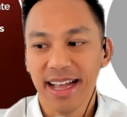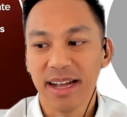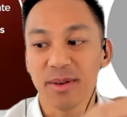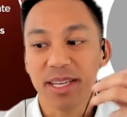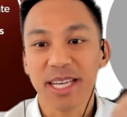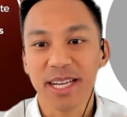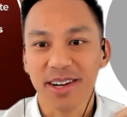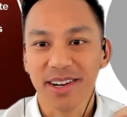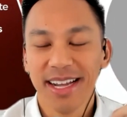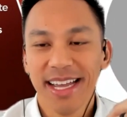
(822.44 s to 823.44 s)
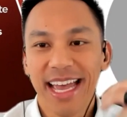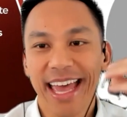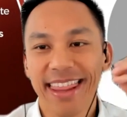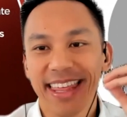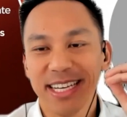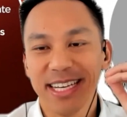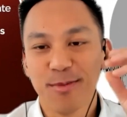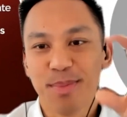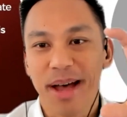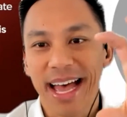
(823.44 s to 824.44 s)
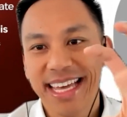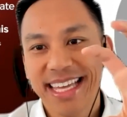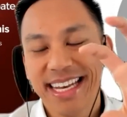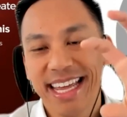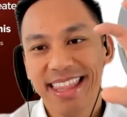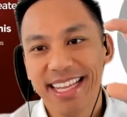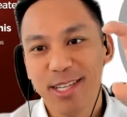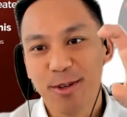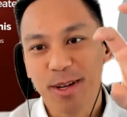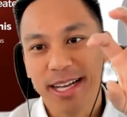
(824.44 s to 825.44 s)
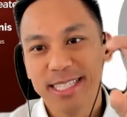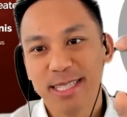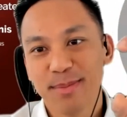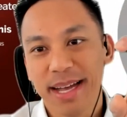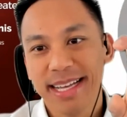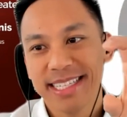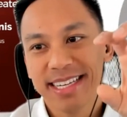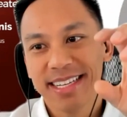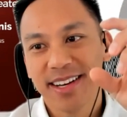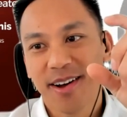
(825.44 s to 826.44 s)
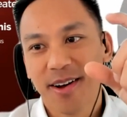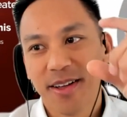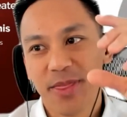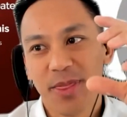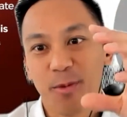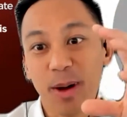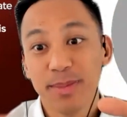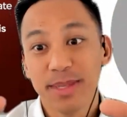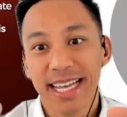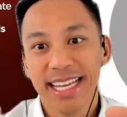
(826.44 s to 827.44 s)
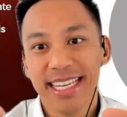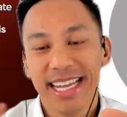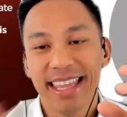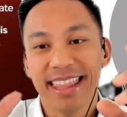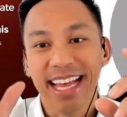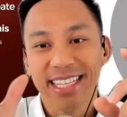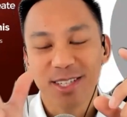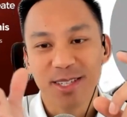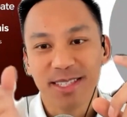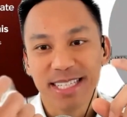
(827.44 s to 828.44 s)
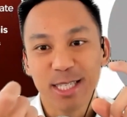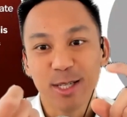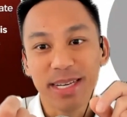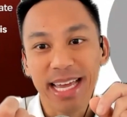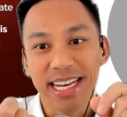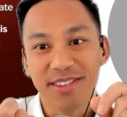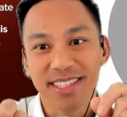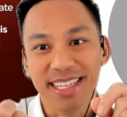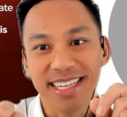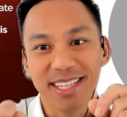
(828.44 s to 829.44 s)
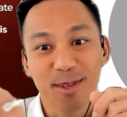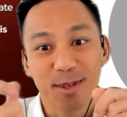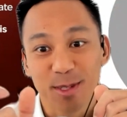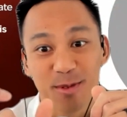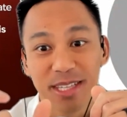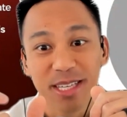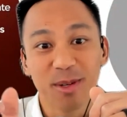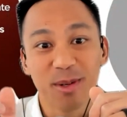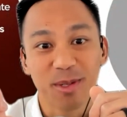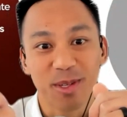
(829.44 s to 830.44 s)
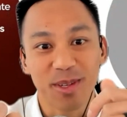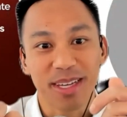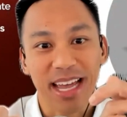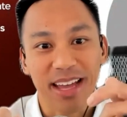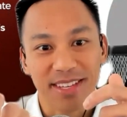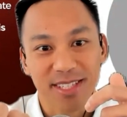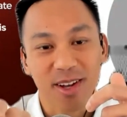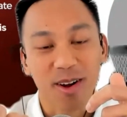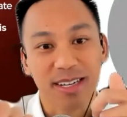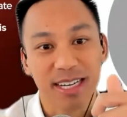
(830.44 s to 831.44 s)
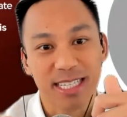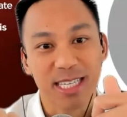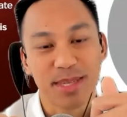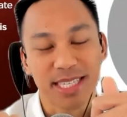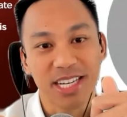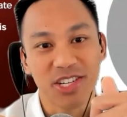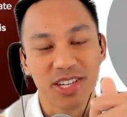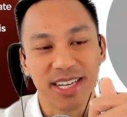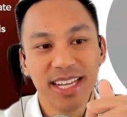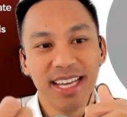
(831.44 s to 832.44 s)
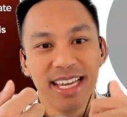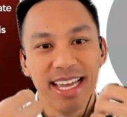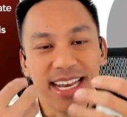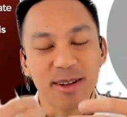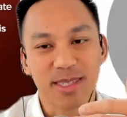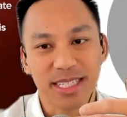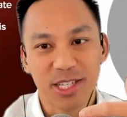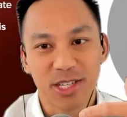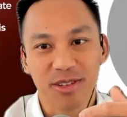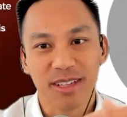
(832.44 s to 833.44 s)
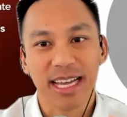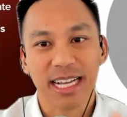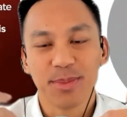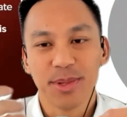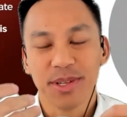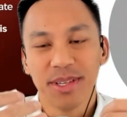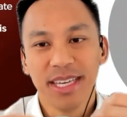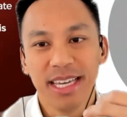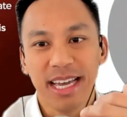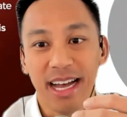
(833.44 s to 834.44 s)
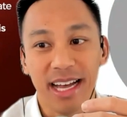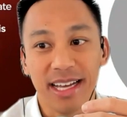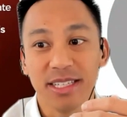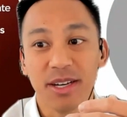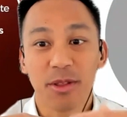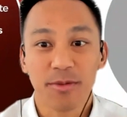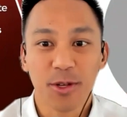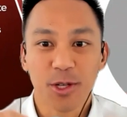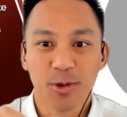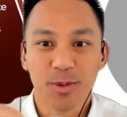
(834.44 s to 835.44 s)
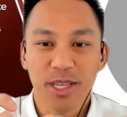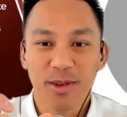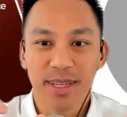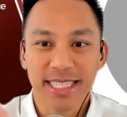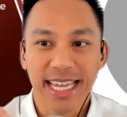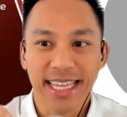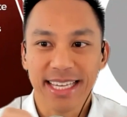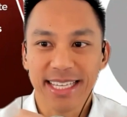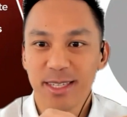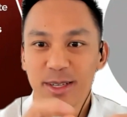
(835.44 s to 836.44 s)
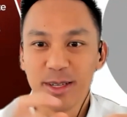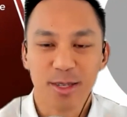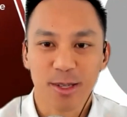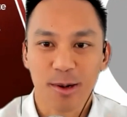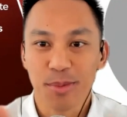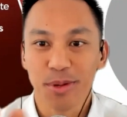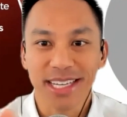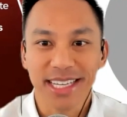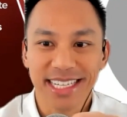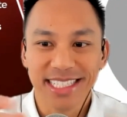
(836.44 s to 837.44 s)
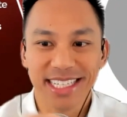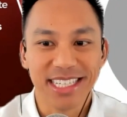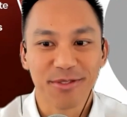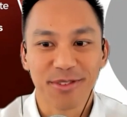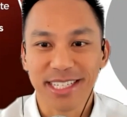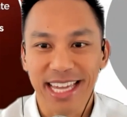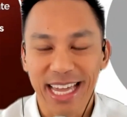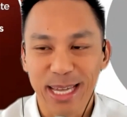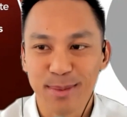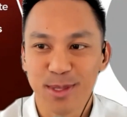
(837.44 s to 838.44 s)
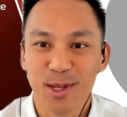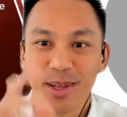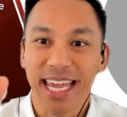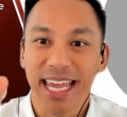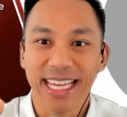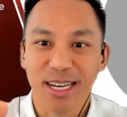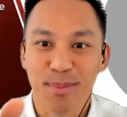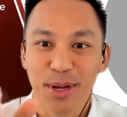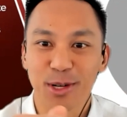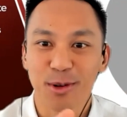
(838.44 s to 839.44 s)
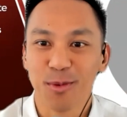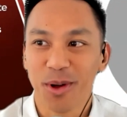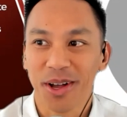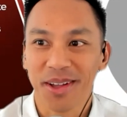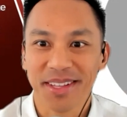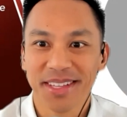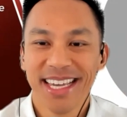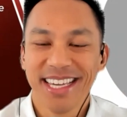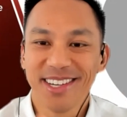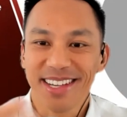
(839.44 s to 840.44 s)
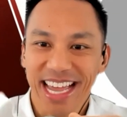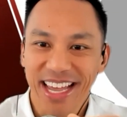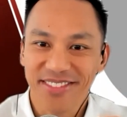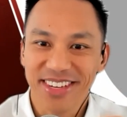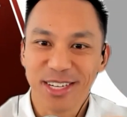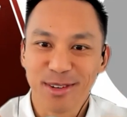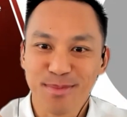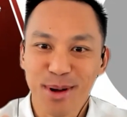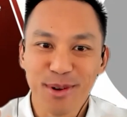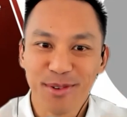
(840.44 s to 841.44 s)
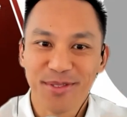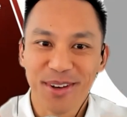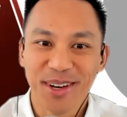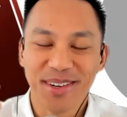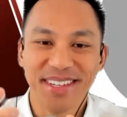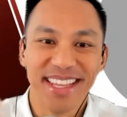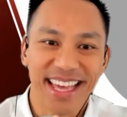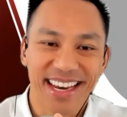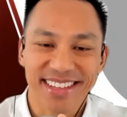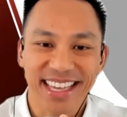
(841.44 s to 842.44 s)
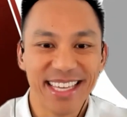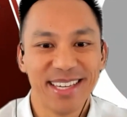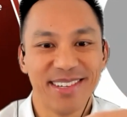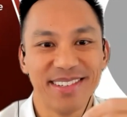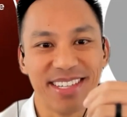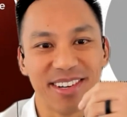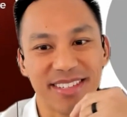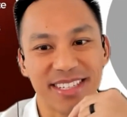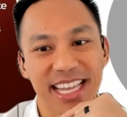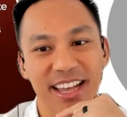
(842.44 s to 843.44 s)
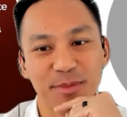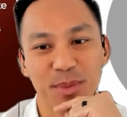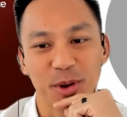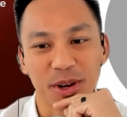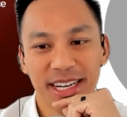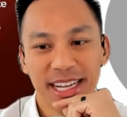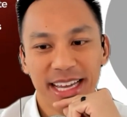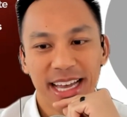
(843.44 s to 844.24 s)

out here, and then you buy it, and then you customize it on the website, and that turns into an NFT. So it's really cool. So you can have this car customization, and now it's a digital collectible. The future would be, you can take this and you can start putting it into different games. You can hang it up on your wall. You can have it in your mobile phone, and that'll get you, just have more